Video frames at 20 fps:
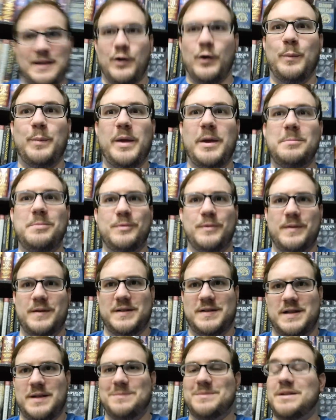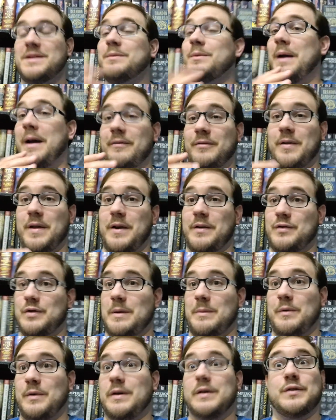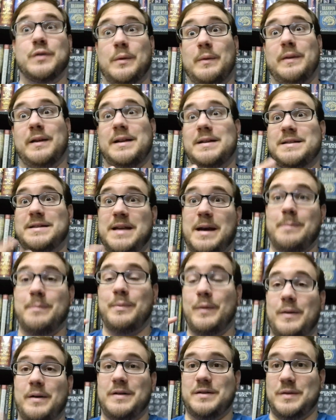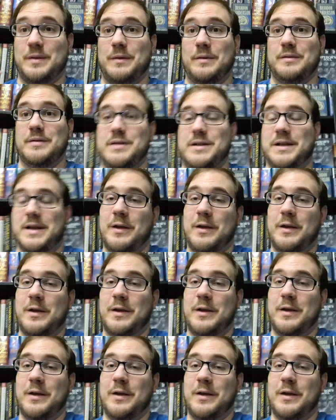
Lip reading: and kill people, and seems to have a lot of trouble controlling his temper and his urge to kill